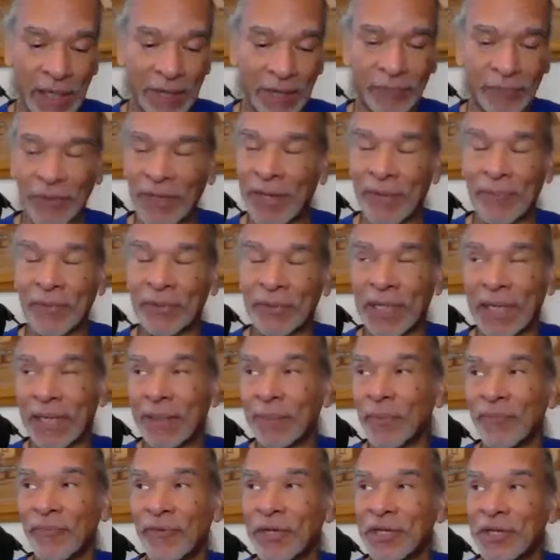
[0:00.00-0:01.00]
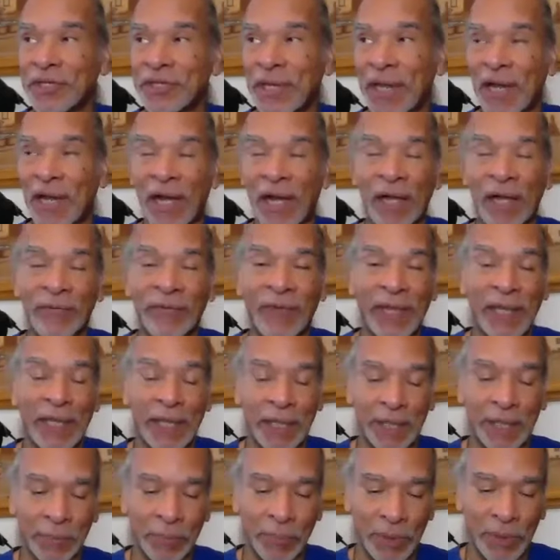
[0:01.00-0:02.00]
I forget what the name of it is
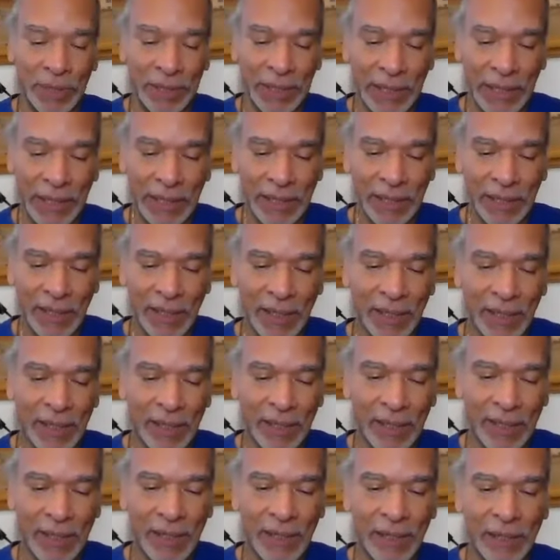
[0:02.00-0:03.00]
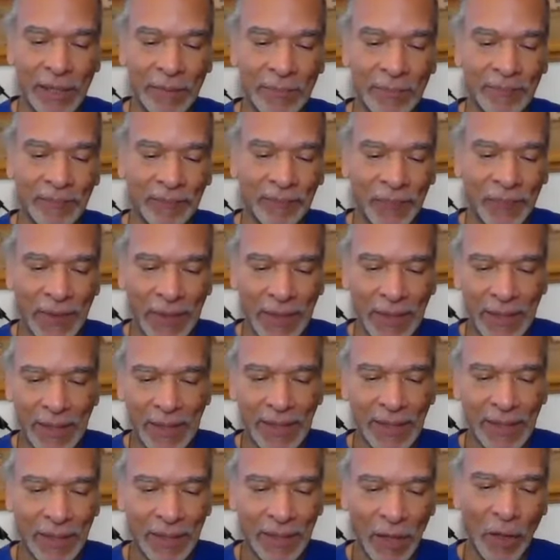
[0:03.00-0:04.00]
offhand, but um,
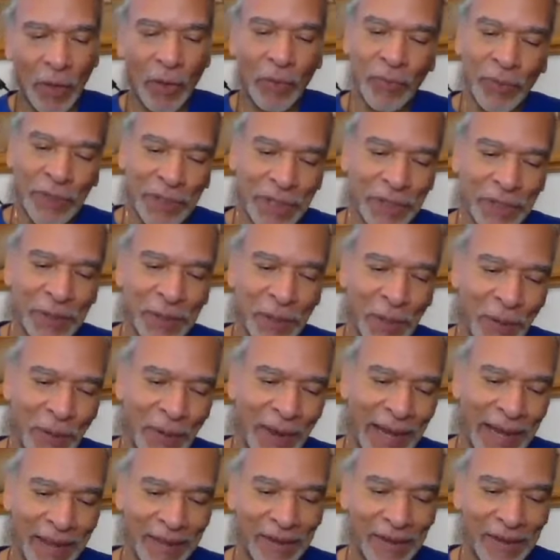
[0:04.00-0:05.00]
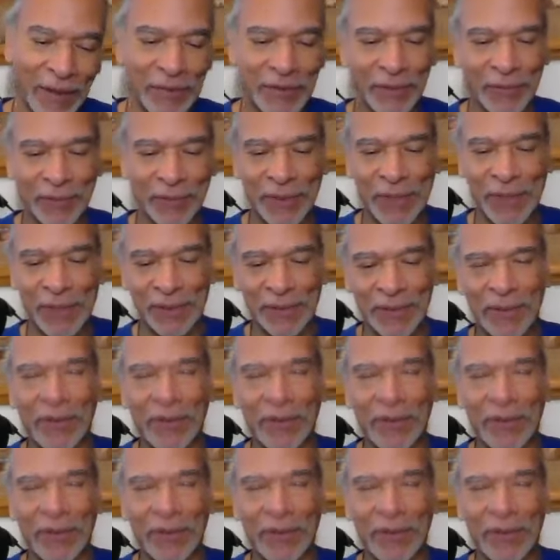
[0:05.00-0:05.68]
oh, wouldn't you know? Oh, there we go.